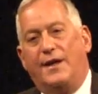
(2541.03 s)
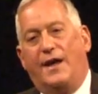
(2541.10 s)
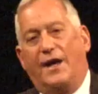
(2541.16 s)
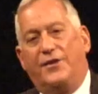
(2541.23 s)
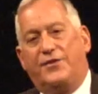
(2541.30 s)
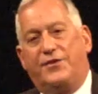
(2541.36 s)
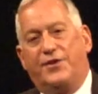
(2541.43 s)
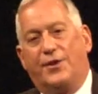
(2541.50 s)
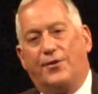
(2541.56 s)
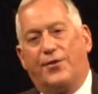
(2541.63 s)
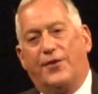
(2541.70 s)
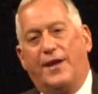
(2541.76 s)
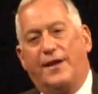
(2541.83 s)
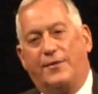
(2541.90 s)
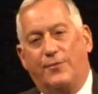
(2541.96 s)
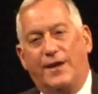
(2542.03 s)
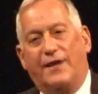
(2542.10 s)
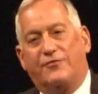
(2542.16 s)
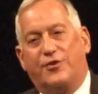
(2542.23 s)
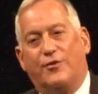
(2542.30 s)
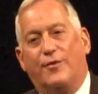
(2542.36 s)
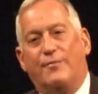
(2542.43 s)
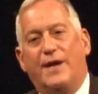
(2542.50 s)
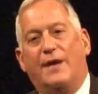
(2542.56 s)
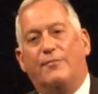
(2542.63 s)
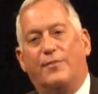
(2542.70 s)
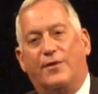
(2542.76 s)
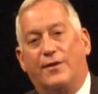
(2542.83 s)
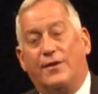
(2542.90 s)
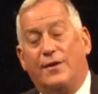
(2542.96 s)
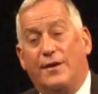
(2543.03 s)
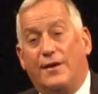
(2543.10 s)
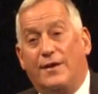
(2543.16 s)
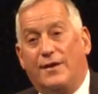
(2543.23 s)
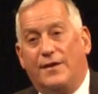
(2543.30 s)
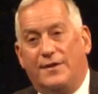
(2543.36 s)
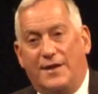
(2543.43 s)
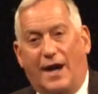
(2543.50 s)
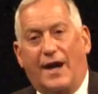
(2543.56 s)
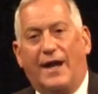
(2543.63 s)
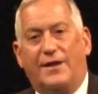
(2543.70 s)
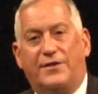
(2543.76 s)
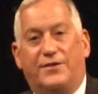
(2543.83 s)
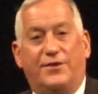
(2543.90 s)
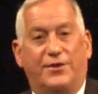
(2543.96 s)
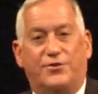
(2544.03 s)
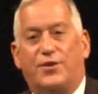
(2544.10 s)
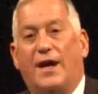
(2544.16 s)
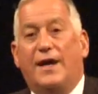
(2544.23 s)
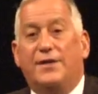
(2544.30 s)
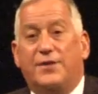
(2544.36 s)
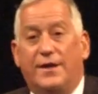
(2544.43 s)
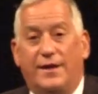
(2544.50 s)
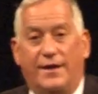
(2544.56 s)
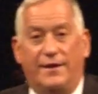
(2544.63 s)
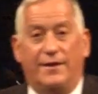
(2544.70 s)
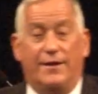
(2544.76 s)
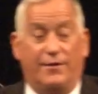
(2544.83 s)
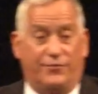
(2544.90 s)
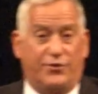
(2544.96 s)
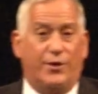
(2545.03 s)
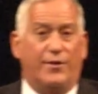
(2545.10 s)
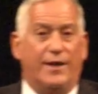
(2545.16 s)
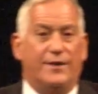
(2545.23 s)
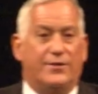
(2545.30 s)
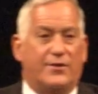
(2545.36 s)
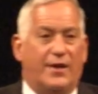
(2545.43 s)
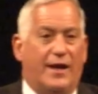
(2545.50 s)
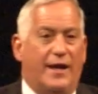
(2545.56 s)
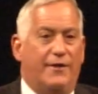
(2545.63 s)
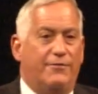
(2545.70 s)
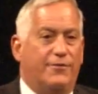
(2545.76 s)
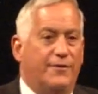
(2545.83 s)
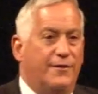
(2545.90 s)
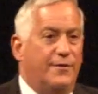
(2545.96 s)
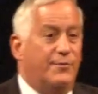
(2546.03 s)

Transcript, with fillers: I still think we have to remember not the tragedy of Turing's life,